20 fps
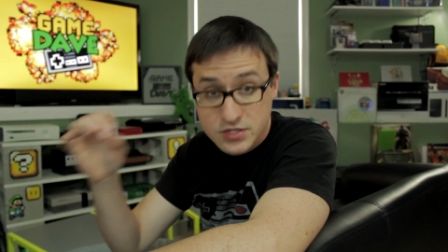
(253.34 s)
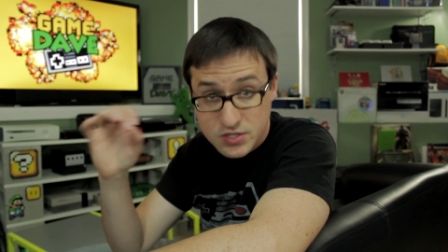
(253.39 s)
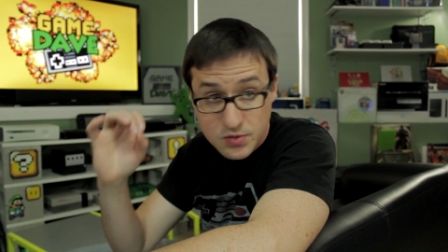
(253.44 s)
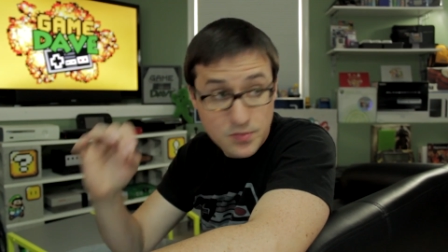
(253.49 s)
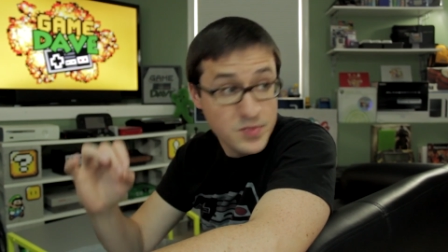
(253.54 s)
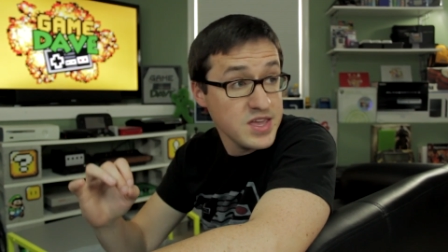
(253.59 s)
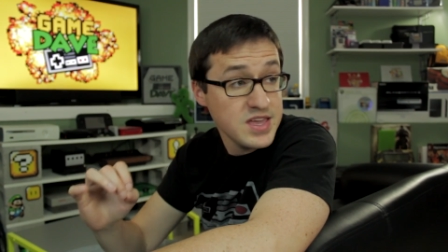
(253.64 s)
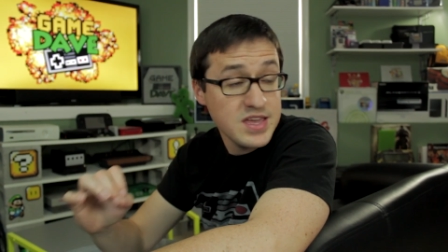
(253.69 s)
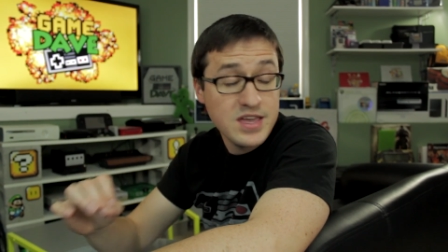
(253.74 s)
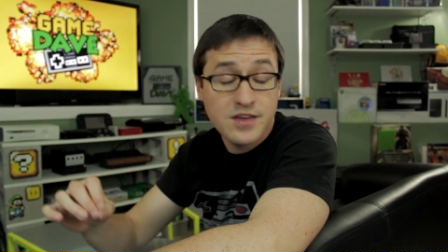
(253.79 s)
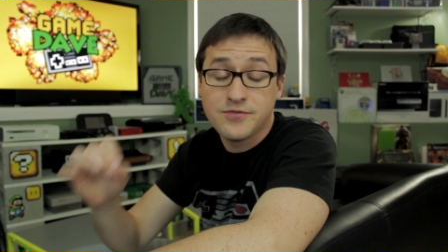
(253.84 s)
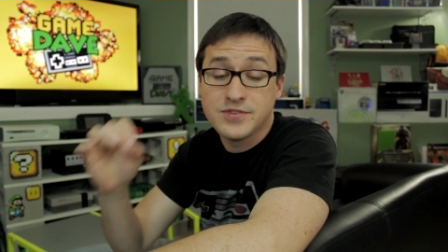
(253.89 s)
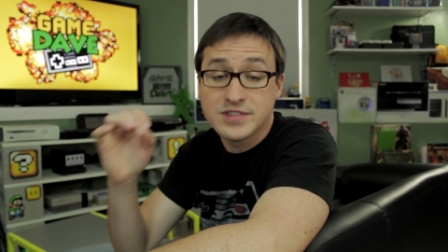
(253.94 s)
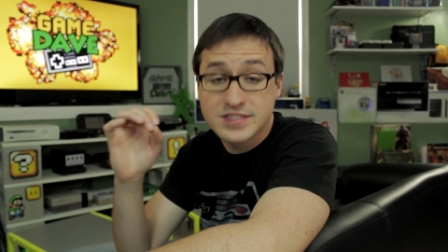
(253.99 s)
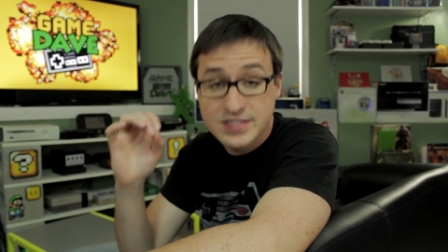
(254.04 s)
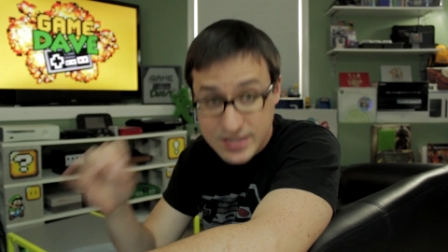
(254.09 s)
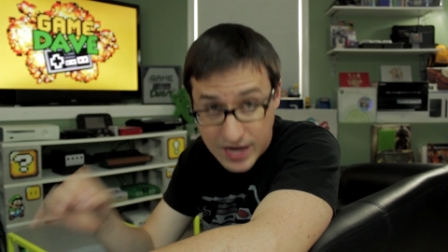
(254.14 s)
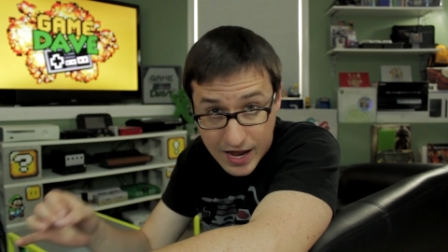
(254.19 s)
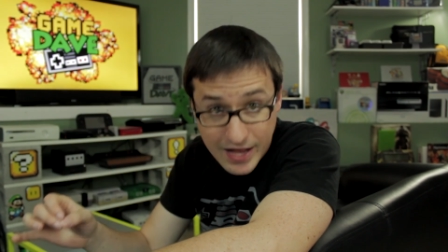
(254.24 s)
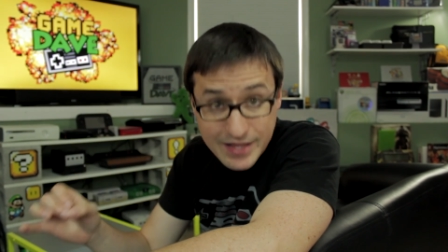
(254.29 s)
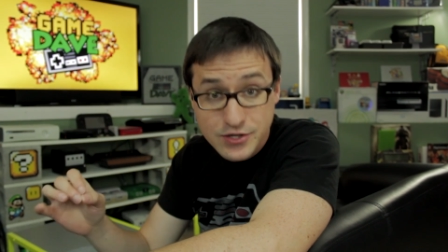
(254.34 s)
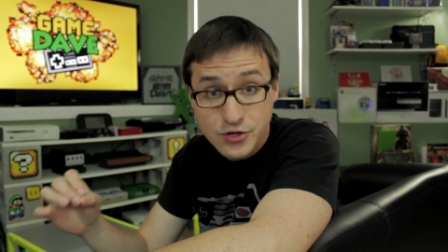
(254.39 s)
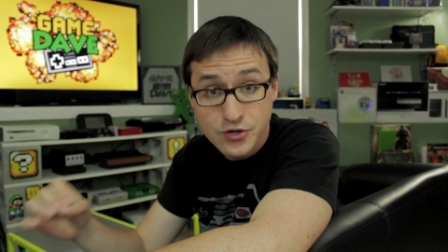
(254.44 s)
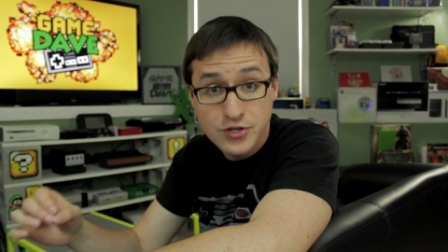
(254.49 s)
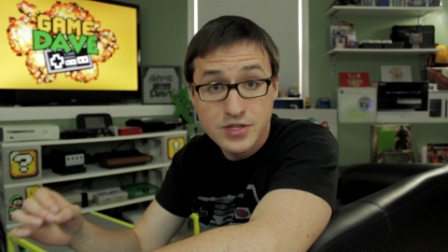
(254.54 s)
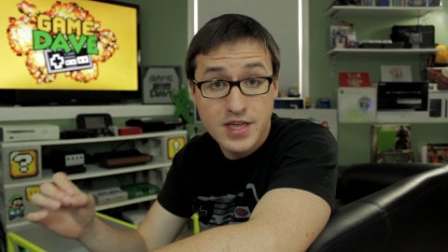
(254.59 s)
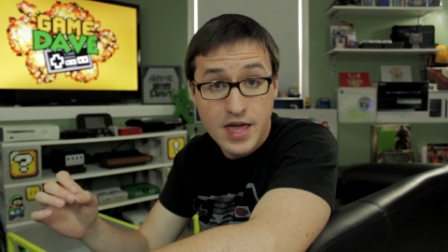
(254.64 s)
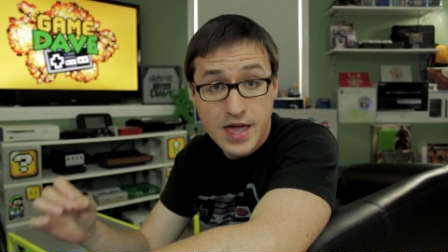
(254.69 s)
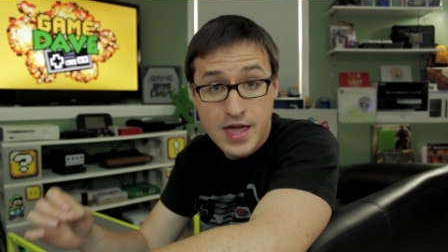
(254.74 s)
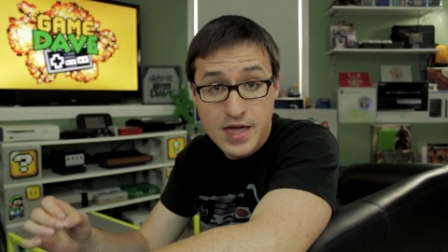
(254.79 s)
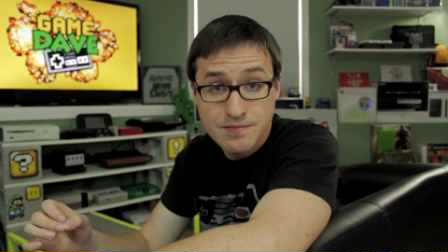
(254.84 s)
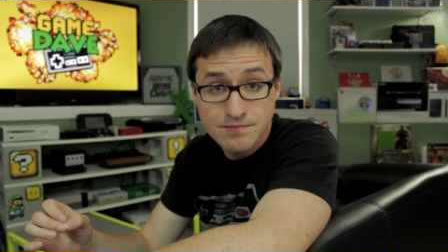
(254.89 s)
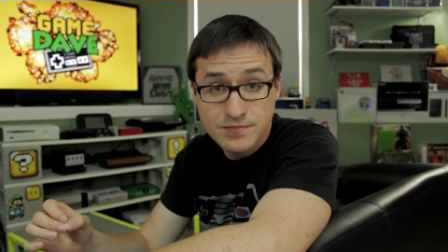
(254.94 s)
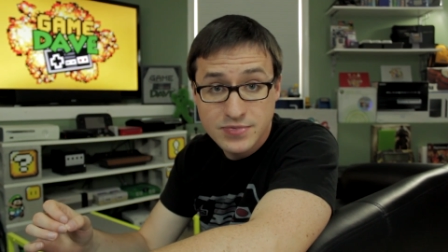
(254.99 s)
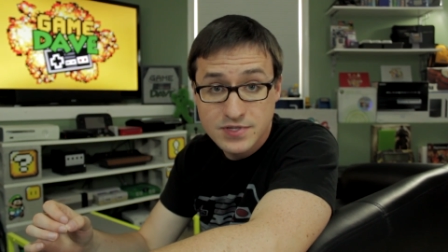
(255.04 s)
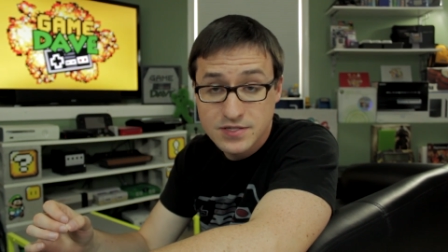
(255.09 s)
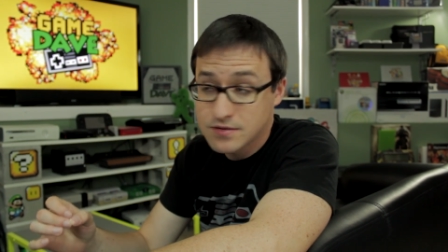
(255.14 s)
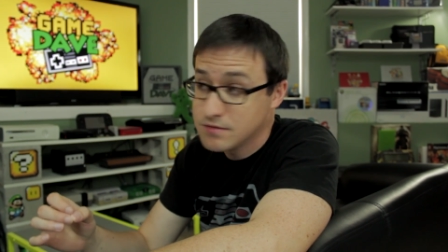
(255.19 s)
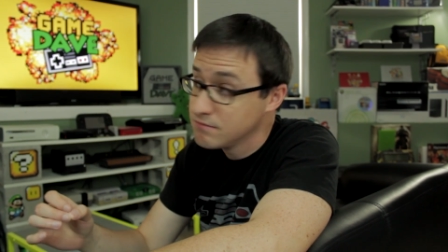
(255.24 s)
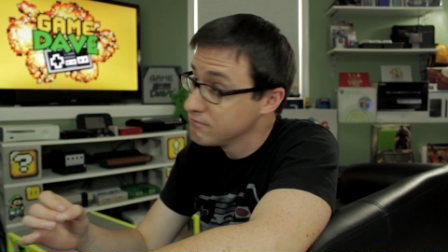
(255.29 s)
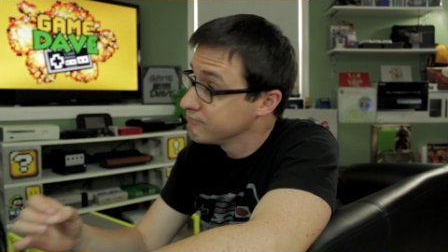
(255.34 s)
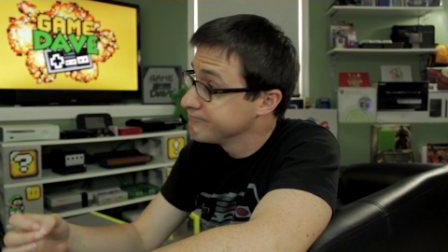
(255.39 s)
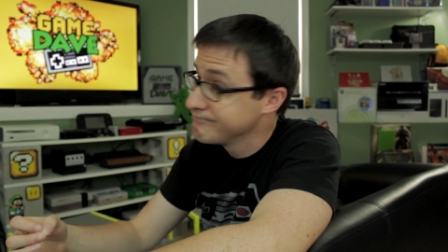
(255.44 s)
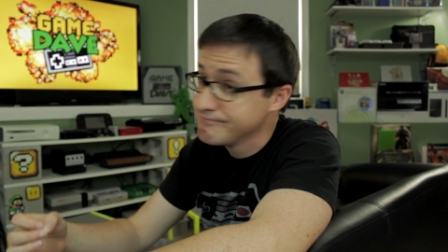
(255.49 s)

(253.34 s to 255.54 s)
To me, if it's got good games,